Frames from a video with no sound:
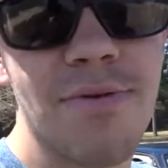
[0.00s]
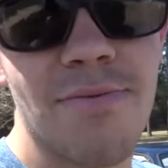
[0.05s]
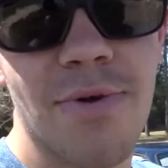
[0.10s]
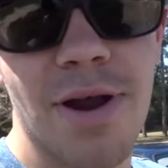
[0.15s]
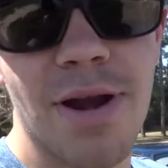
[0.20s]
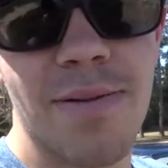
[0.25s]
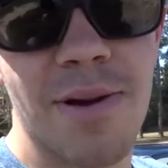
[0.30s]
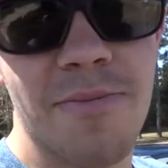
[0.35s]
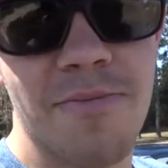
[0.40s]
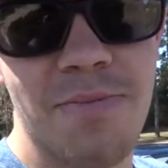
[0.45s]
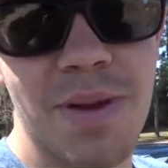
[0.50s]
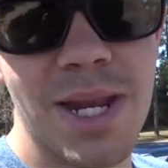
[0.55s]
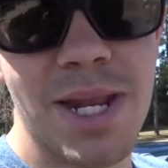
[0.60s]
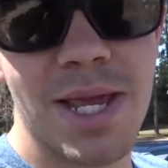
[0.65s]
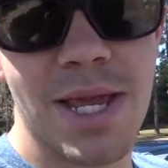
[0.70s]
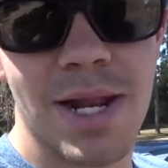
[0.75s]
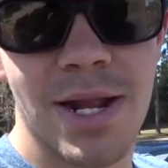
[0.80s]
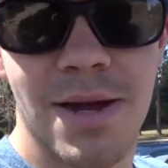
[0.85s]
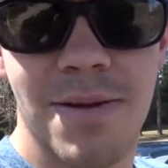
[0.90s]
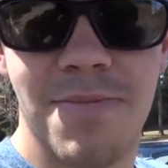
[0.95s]
worried about
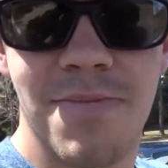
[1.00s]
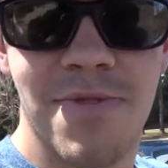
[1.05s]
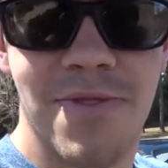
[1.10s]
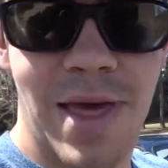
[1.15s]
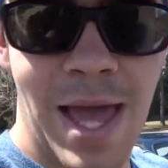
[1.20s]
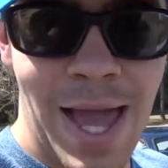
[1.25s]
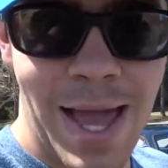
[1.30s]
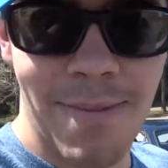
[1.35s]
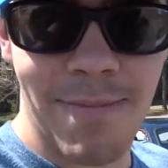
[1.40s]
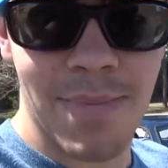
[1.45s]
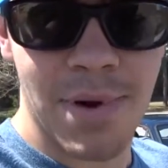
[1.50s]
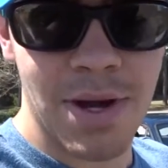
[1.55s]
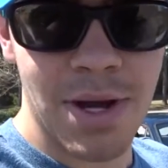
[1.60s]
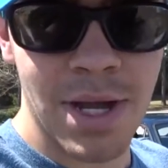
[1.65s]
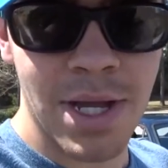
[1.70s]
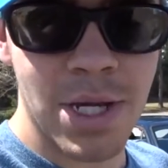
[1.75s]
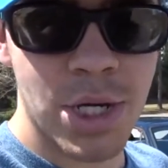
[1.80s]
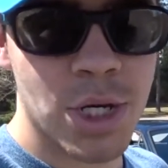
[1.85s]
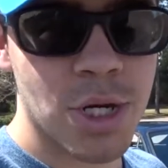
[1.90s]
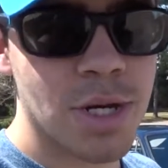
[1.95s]
beating it up that
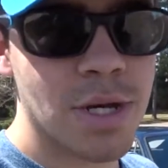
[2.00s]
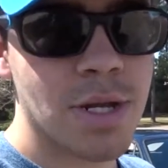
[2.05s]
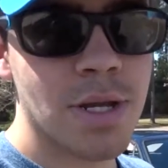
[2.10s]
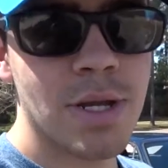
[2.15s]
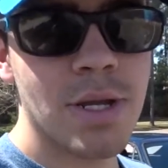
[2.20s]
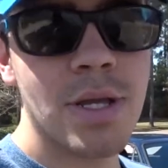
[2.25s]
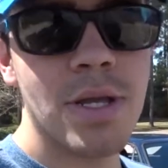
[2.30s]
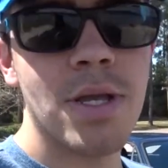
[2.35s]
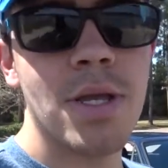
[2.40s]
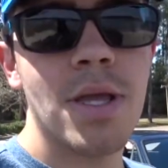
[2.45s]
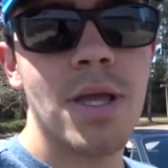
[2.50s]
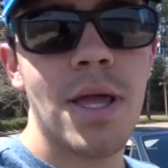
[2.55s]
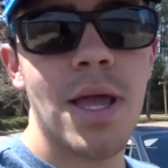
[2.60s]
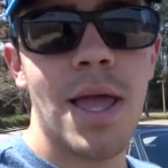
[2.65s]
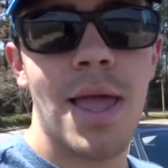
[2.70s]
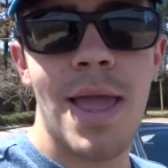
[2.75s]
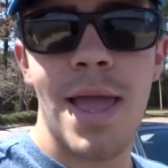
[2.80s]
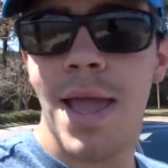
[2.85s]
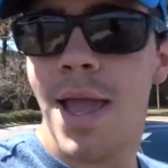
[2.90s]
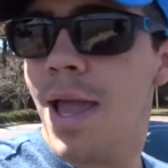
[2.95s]
much.
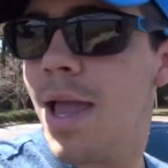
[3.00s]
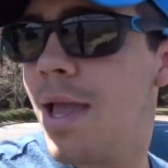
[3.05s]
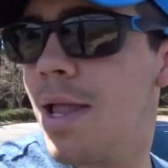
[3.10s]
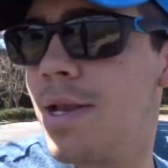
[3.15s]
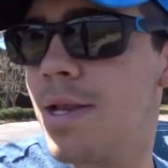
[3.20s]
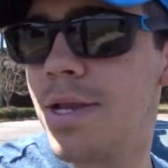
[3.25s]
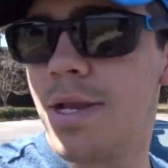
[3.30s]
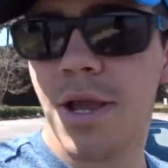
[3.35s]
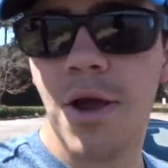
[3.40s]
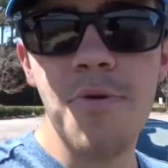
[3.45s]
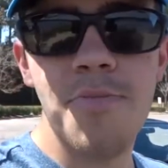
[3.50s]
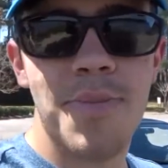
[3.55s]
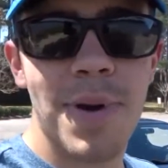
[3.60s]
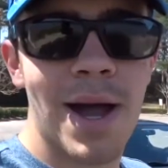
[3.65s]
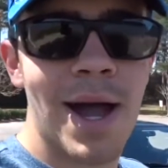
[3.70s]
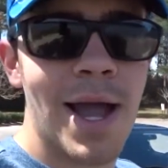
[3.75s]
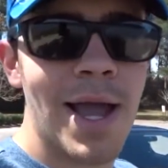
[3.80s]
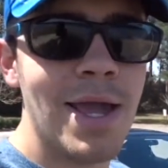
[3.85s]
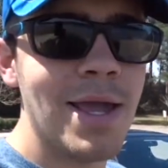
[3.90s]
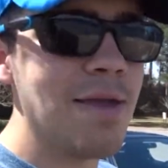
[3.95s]
And go
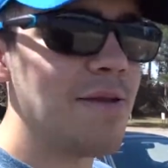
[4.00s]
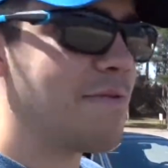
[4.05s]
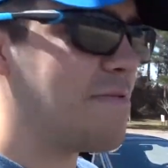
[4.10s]
buy it,